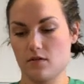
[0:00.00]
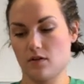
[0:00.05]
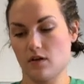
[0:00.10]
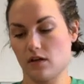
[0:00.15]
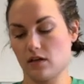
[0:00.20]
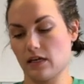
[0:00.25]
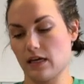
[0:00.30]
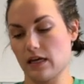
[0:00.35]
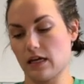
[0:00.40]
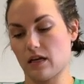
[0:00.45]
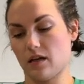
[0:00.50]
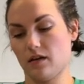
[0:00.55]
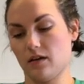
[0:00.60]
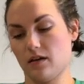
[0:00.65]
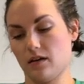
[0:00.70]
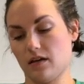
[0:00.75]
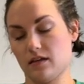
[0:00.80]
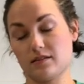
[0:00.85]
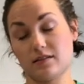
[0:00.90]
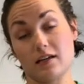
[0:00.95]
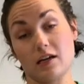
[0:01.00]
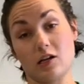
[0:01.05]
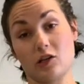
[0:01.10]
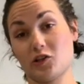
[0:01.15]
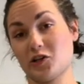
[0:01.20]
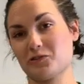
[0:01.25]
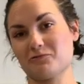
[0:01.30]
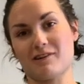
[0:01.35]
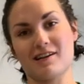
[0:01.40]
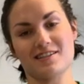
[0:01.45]
Again, it's gonna
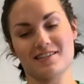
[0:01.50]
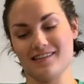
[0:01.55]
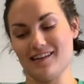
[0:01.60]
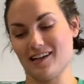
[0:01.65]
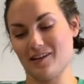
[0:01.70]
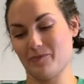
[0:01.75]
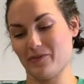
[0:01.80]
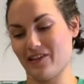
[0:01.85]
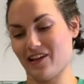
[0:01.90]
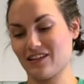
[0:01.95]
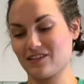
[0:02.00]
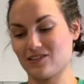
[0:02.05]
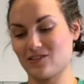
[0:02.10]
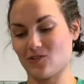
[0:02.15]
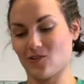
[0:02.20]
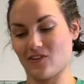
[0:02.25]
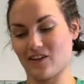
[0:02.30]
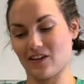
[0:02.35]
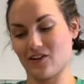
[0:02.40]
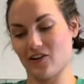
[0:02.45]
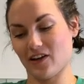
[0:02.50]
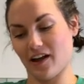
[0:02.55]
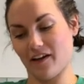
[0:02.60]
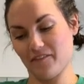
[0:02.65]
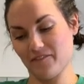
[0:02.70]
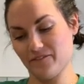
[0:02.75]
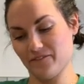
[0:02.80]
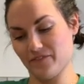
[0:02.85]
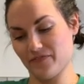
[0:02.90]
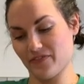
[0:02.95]
look rustic, but that's totally okay.
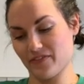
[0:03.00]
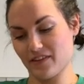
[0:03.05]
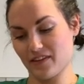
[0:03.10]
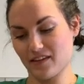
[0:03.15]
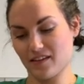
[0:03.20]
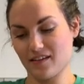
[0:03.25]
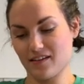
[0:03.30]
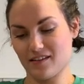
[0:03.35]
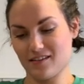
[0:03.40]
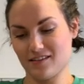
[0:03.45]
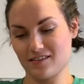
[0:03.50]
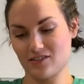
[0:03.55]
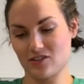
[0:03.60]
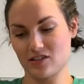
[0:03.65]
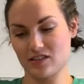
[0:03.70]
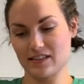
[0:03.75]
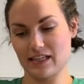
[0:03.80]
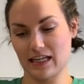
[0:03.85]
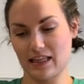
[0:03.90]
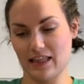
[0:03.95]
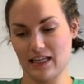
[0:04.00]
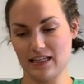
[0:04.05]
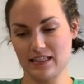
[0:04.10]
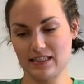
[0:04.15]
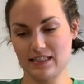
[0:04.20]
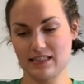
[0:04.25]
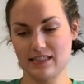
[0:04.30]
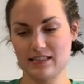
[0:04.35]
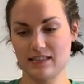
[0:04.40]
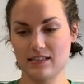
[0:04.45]
So just like
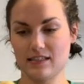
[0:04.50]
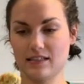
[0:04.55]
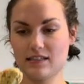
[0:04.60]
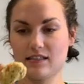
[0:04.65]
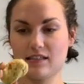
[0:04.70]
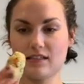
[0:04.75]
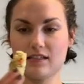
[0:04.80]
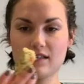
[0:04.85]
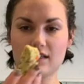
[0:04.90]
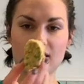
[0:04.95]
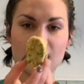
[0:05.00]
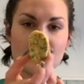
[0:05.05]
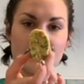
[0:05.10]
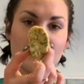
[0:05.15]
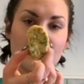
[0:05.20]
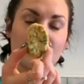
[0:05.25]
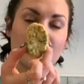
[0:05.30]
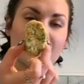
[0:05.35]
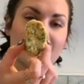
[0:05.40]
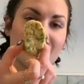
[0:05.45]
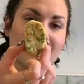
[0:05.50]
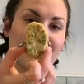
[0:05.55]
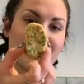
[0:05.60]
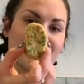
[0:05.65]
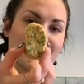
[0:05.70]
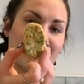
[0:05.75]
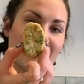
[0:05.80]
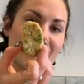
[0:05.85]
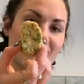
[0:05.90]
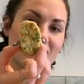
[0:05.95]
this. Look,
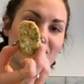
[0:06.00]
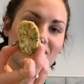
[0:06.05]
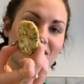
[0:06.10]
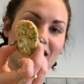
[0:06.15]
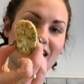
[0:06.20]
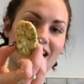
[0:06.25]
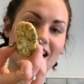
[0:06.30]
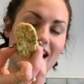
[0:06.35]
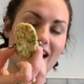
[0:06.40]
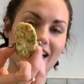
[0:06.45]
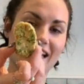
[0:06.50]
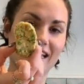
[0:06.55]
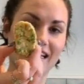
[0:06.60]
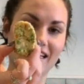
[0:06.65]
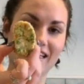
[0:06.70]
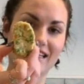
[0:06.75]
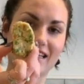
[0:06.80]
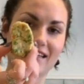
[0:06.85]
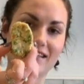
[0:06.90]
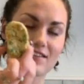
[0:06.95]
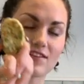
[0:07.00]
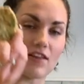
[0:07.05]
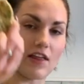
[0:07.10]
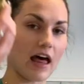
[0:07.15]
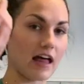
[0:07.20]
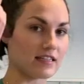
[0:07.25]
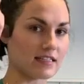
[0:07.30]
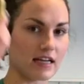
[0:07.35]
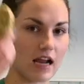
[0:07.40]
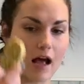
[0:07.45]
it's like a little chicken nugget. So
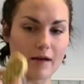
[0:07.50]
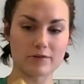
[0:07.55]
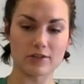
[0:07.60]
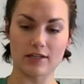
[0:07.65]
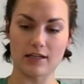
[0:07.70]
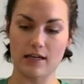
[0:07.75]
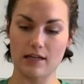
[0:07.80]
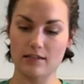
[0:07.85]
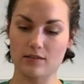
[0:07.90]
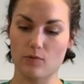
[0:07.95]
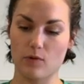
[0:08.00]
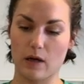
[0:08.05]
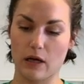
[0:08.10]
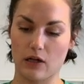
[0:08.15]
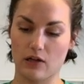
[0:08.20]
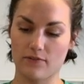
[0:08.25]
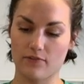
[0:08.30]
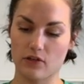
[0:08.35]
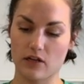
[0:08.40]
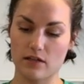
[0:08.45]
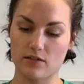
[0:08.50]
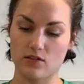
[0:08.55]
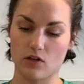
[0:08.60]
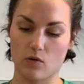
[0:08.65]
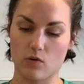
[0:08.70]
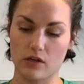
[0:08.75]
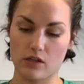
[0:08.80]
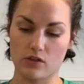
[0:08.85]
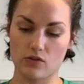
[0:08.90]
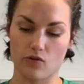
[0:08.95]
that's an option as well. If you guys
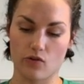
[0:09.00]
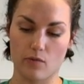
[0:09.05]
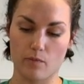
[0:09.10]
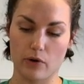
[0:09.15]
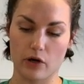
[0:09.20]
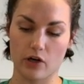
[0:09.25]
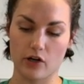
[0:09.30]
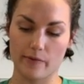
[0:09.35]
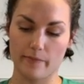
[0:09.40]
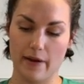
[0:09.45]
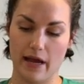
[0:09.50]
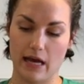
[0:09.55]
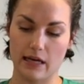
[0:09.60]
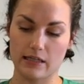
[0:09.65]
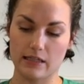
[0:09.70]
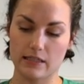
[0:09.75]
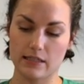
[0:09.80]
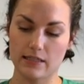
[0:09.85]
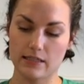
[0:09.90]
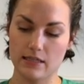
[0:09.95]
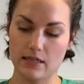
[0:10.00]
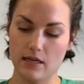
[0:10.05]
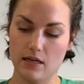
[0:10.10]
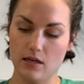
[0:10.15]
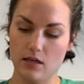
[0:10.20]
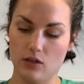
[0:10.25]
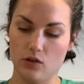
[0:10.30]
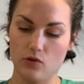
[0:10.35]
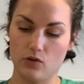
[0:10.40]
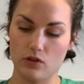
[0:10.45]
don't want to do the burger patties,
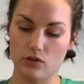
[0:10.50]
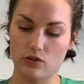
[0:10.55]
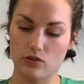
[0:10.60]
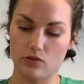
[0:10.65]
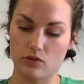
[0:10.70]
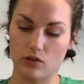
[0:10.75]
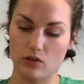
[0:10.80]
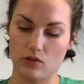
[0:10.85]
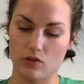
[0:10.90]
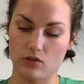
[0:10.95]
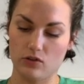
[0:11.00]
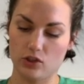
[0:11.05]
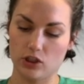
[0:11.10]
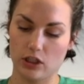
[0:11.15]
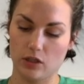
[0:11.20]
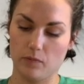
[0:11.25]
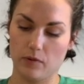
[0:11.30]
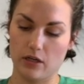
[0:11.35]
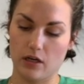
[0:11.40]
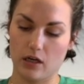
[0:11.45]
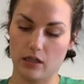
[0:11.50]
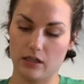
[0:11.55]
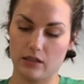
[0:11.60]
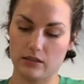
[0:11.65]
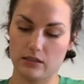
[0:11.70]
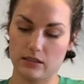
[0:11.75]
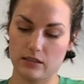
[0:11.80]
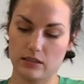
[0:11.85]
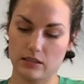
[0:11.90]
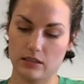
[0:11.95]
you can do little chickpea
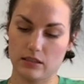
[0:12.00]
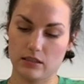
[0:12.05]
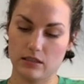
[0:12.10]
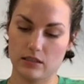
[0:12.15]
nuggets.